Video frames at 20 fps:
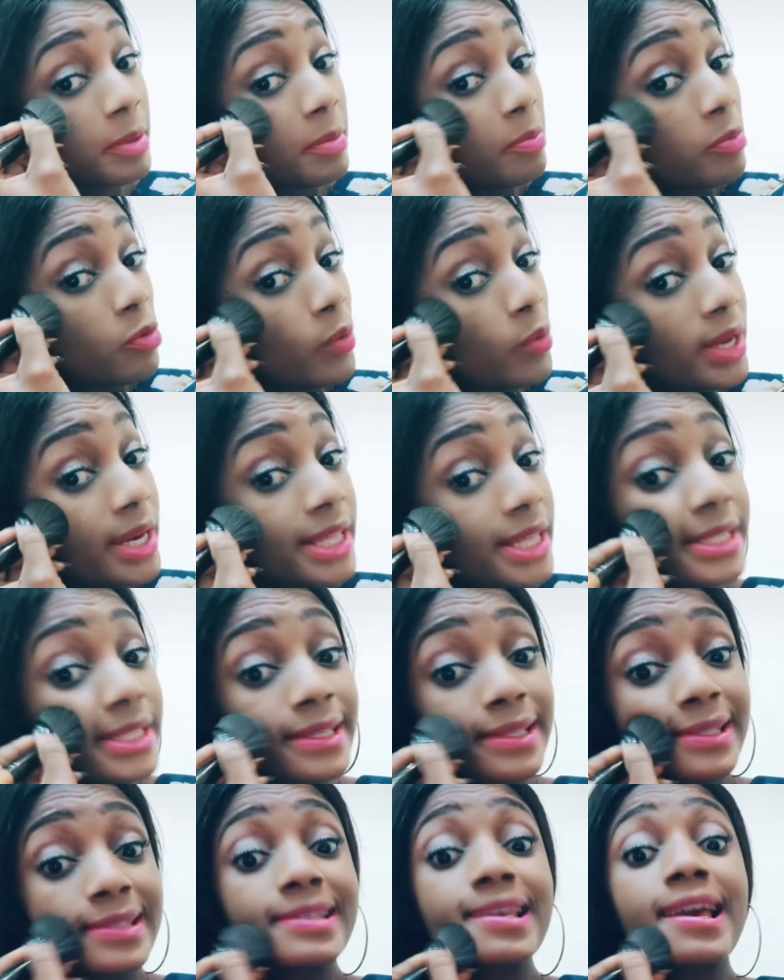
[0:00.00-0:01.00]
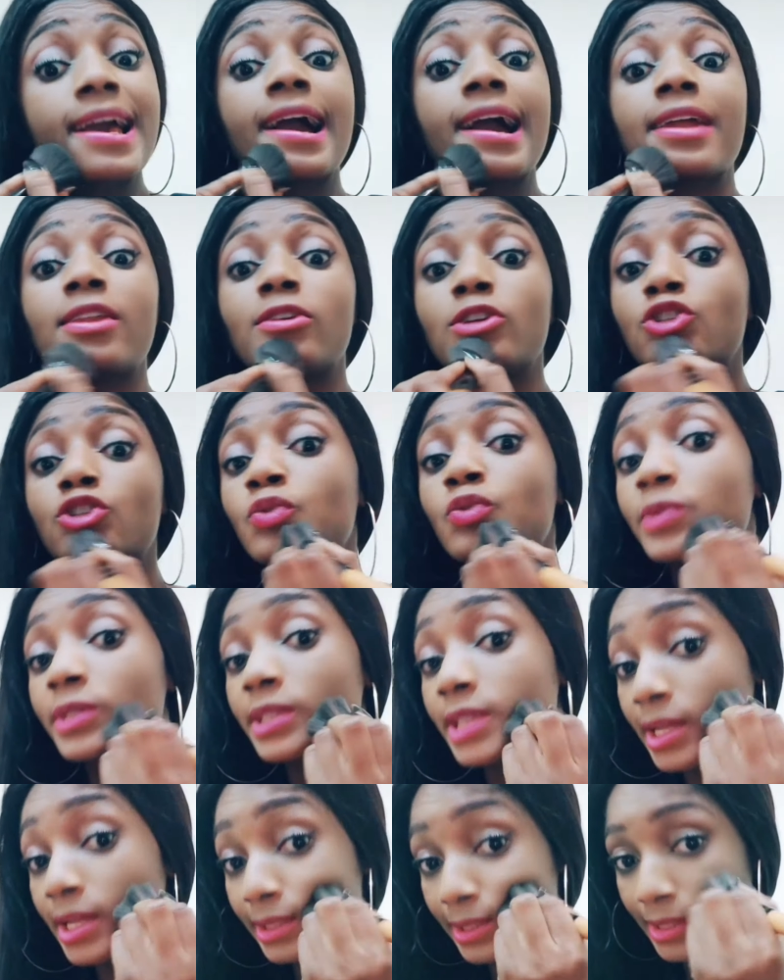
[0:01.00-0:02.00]
people where they think I cannot do
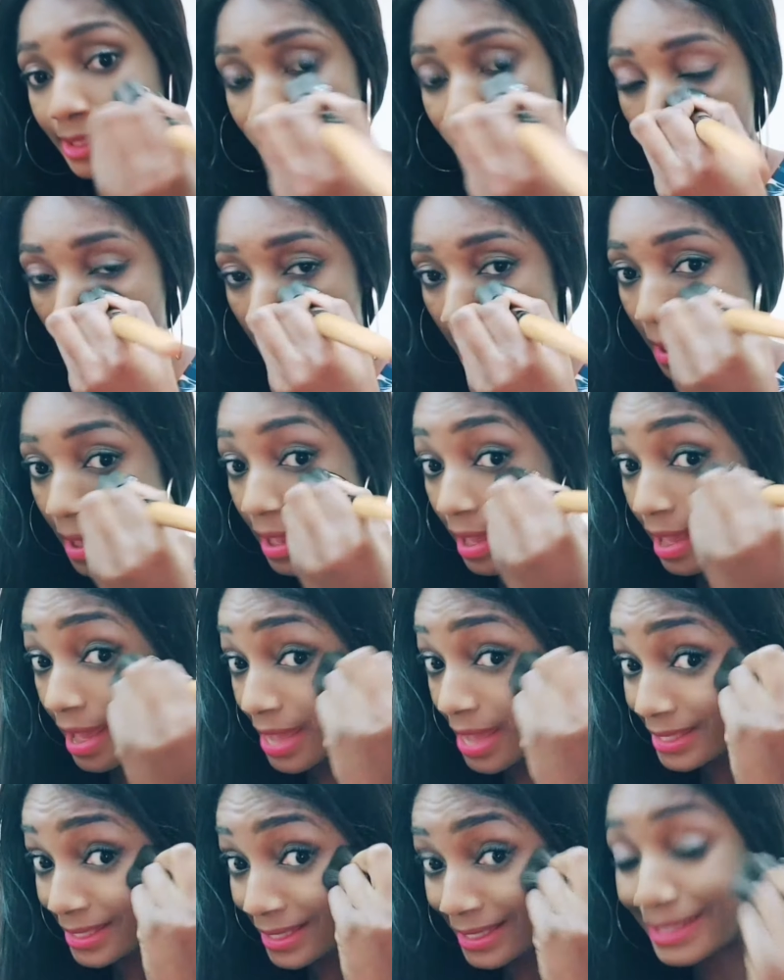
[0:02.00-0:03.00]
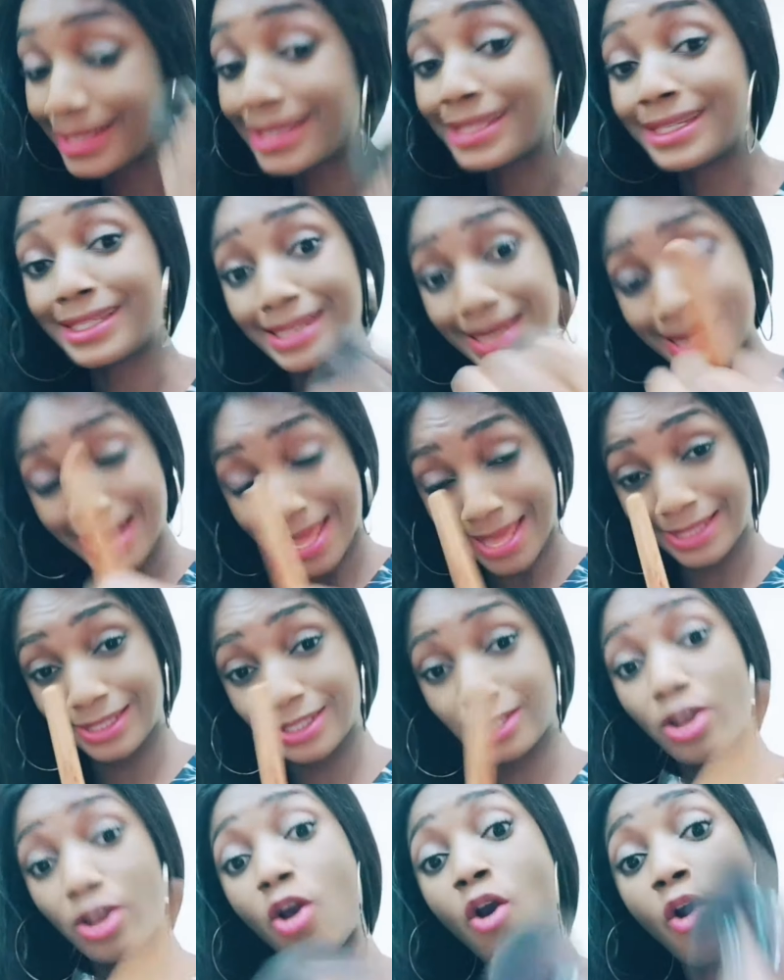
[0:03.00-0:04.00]
without them. As in they are the
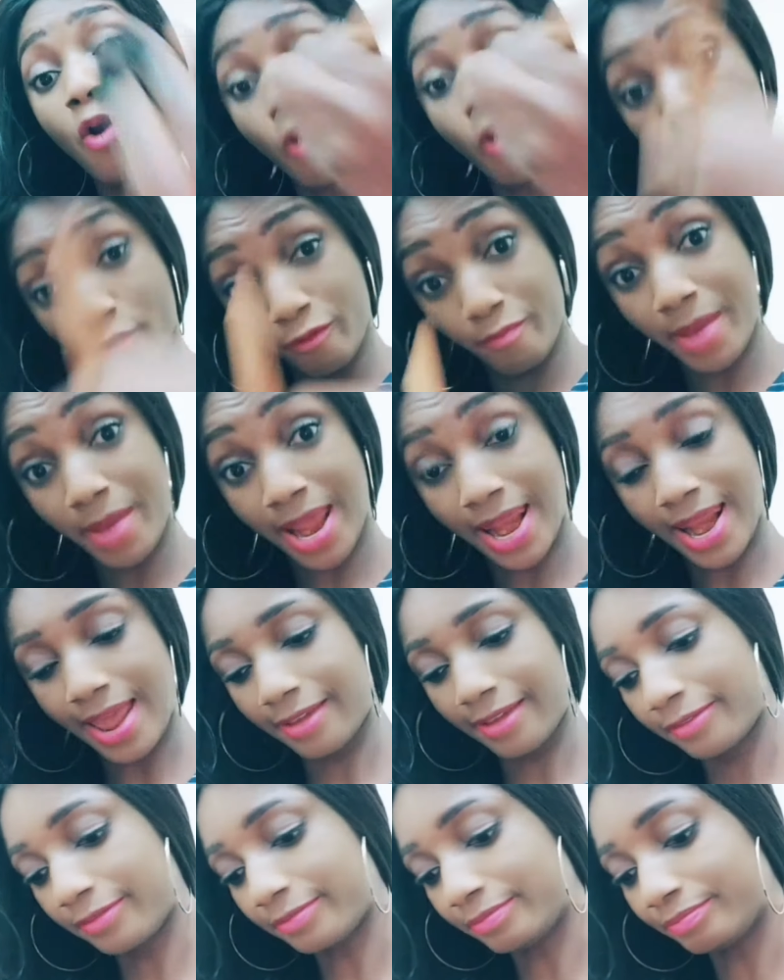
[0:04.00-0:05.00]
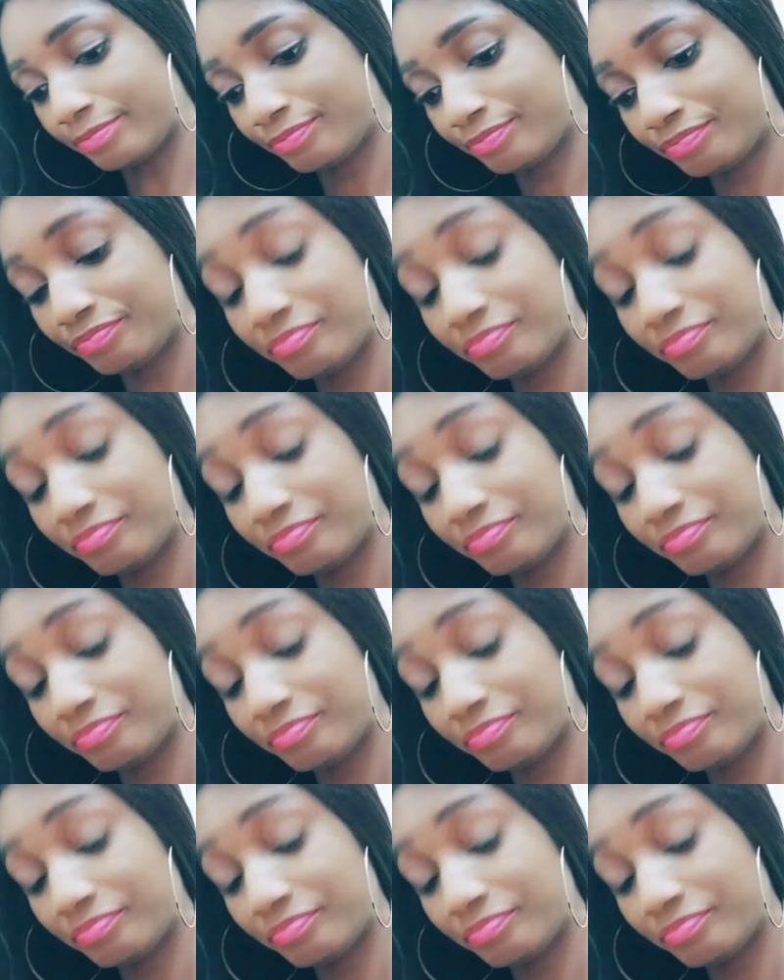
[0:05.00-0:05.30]
light of my life.